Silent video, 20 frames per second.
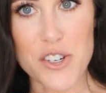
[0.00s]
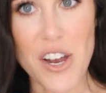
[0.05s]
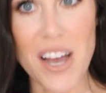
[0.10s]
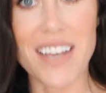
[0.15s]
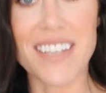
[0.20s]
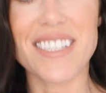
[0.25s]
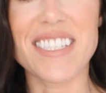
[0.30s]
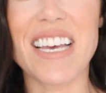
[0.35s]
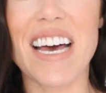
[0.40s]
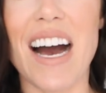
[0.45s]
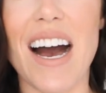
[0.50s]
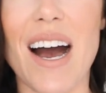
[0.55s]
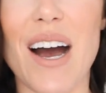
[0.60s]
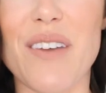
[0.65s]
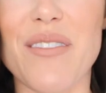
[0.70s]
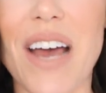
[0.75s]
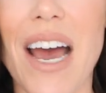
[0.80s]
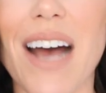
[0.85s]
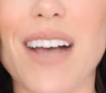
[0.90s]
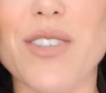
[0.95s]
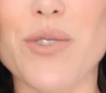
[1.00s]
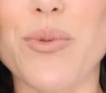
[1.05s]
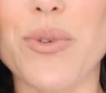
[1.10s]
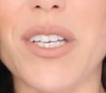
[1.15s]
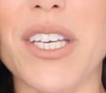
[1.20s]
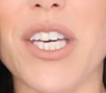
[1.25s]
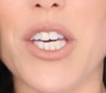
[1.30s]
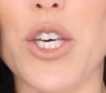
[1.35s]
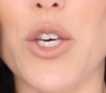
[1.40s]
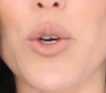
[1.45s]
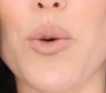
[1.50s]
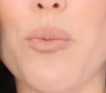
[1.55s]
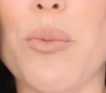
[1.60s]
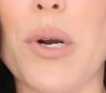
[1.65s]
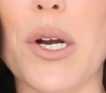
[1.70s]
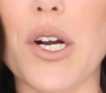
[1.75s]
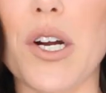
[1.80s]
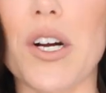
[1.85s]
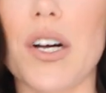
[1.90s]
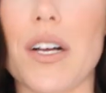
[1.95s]
dress. Um, it has really cute
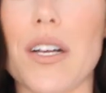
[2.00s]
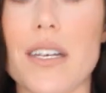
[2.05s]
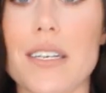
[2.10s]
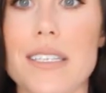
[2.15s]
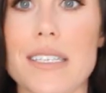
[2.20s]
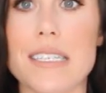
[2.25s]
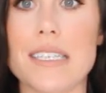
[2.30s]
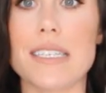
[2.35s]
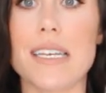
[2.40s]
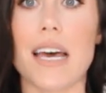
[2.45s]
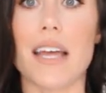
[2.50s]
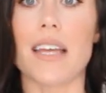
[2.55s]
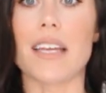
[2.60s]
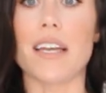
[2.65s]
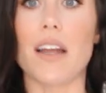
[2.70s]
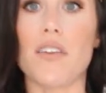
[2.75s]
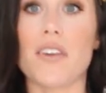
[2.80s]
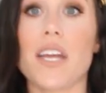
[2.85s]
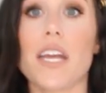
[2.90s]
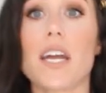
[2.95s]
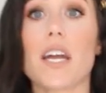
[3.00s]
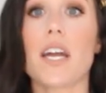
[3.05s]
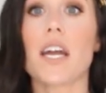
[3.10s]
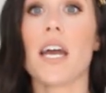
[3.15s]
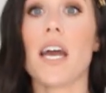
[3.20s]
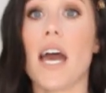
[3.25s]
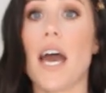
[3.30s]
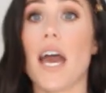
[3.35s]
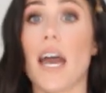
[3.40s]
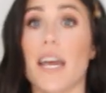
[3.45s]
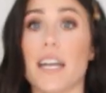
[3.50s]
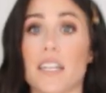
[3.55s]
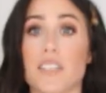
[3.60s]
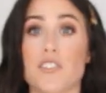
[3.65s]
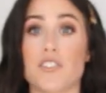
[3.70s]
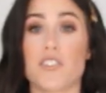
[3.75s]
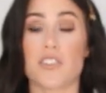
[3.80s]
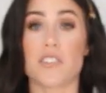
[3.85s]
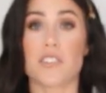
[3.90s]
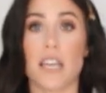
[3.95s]
pearl detailing down here and
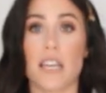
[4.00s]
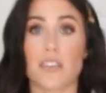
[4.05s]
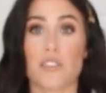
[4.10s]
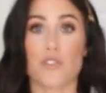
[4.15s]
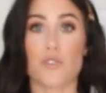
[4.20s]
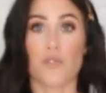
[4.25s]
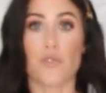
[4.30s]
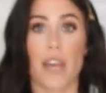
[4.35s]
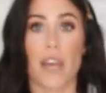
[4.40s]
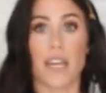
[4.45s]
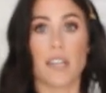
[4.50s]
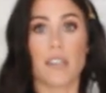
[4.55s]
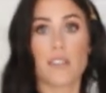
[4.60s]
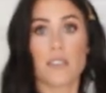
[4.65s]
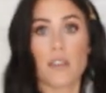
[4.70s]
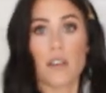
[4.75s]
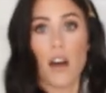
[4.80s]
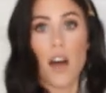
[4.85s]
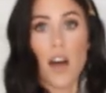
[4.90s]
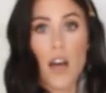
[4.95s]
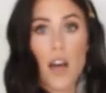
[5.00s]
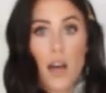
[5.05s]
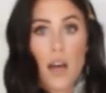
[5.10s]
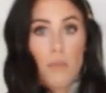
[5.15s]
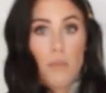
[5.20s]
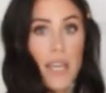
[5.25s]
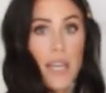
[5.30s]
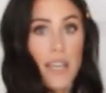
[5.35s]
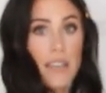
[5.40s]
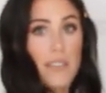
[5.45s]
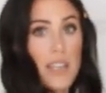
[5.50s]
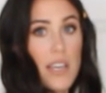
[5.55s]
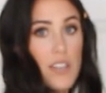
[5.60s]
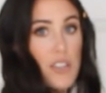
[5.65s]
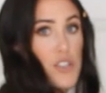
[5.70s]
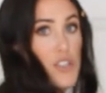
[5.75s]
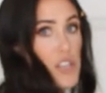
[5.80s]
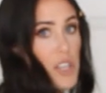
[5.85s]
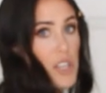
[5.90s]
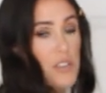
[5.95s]
it's just a straight, um, like I
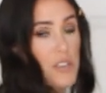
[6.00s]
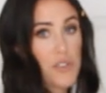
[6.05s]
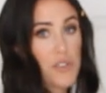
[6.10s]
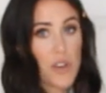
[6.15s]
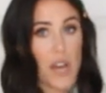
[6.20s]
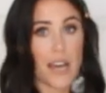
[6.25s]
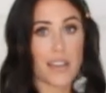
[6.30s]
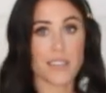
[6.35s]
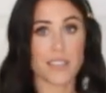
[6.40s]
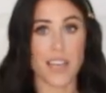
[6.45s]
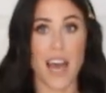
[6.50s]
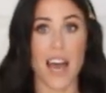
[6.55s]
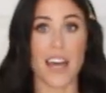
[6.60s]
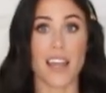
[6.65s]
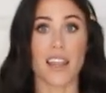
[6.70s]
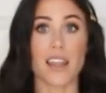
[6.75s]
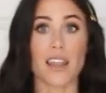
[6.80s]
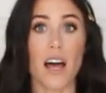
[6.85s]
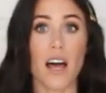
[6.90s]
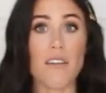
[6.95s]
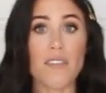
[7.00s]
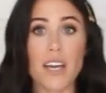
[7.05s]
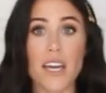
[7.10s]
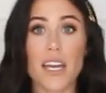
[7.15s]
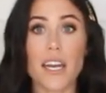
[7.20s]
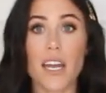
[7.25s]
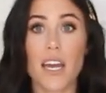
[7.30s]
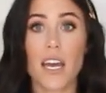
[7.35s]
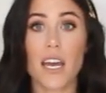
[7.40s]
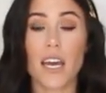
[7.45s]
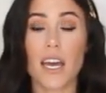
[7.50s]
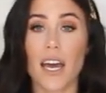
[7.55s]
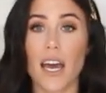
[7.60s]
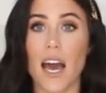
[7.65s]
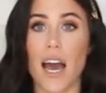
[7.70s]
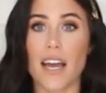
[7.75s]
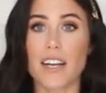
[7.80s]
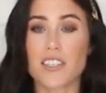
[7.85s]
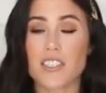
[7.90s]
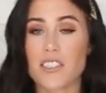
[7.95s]
said, sheath dress. I love it.
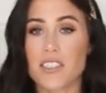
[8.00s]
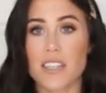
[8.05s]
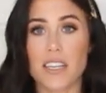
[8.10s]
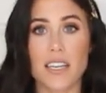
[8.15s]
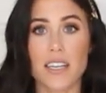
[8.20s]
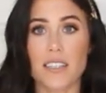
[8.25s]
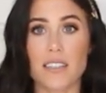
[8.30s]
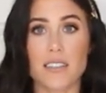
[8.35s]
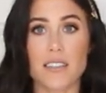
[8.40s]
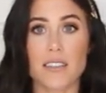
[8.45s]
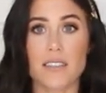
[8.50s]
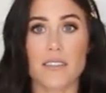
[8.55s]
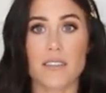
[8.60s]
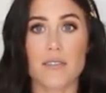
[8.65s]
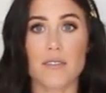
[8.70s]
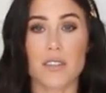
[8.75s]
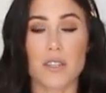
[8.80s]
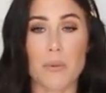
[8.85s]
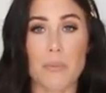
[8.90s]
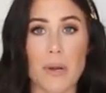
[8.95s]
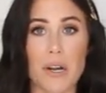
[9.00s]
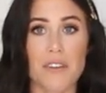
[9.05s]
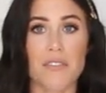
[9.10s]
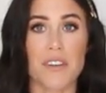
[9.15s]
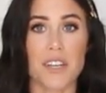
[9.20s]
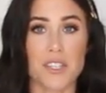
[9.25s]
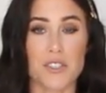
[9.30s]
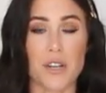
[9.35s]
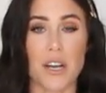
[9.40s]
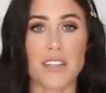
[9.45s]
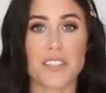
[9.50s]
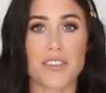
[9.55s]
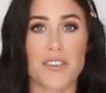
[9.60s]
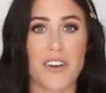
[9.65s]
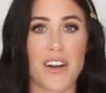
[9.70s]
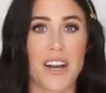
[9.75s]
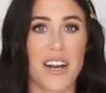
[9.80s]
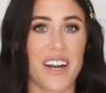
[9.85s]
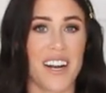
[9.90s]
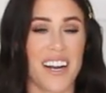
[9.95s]
I just think it's the perfect dress
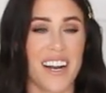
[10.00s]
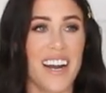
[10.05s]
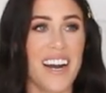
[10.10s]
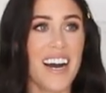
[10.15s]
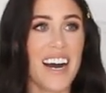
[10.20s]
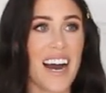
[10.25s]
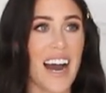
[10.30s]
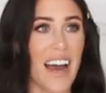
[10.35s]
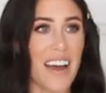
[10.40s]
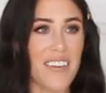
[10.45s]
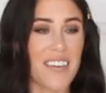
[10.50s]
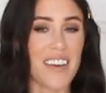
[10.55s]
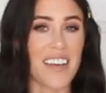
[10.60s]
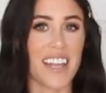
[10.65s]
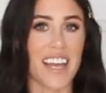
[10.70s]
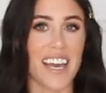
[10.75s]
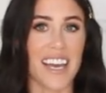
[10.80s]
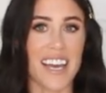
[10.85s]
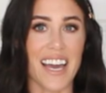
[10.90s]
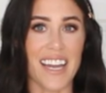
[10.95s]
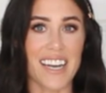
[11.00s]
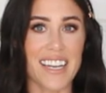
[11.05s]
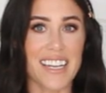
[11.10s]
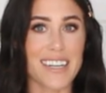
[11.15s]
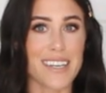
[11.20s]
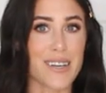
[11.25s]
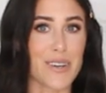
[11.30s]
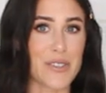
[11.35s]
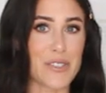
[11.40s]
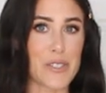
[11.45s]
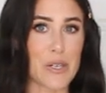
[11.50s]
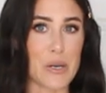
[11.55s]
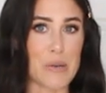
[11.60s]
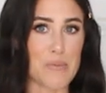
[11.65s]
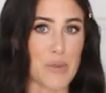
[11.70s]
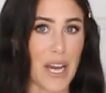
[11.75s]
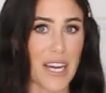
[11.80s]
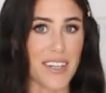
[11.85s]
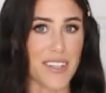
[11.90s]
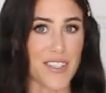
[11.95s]
for, I feel like I need to go to a
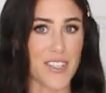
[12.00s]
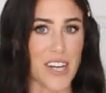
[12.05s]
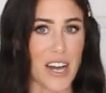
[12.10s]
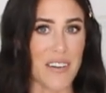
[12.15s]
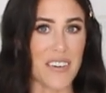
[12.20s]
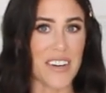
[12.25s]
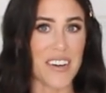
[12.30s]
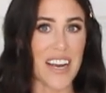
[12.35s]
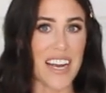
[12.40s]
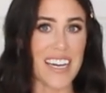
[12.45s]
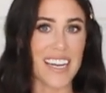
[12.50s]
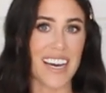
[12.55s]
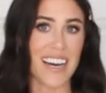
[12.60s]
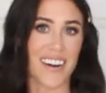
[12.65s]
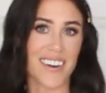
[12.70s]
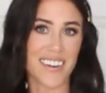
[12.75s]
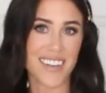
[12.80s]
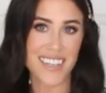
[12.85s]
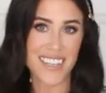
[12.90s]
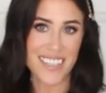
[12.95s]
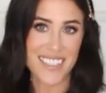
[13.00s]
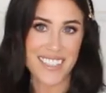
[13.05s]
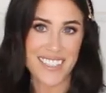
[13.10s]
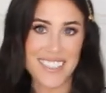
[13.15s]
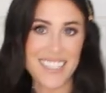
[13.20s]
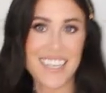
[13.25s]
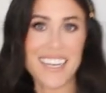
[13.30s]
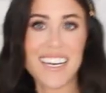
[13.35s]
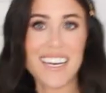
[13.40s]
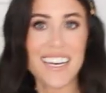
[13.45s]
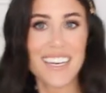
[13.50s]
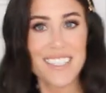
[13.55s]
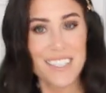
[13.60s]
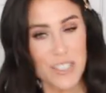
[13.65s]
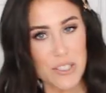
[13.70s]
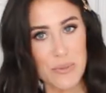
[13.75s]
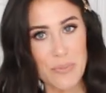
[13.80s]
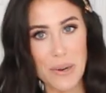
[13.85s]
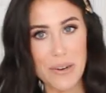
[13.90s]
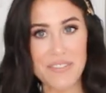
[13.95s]
bridal shower right now because it's
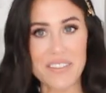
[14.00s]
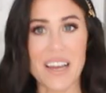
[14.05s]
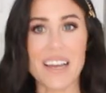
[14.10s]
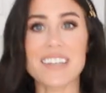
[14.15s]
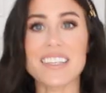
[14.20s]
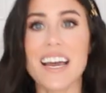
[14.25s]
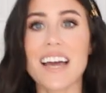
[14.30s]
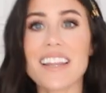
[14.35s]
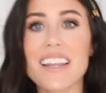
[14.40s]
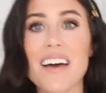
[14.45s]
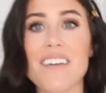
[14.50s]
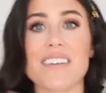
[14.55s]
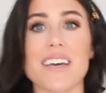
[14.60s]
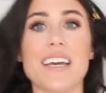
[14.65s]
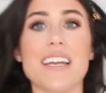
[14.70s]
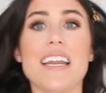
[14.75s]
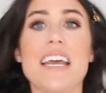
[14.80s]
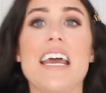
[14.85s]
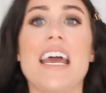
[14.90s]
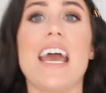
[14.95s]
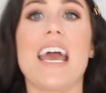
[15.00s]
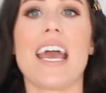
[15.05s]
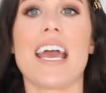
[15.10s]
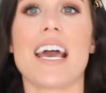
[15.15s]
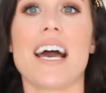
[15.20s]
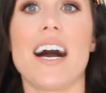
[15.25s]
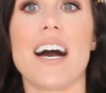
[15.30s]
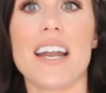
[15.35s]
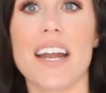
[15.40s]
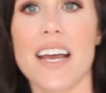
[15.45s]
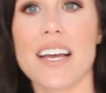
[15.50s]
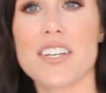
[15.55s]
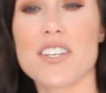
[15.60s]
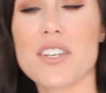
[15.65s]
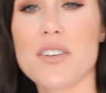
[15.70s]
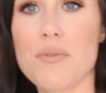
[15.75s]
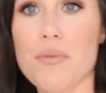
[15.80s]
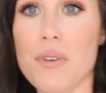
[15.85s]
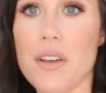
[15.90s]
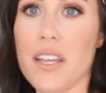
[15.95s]
just perfect. I love it. And I
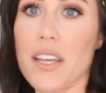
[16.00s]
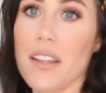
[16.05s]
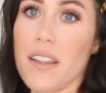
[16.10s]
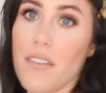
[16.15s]
actually really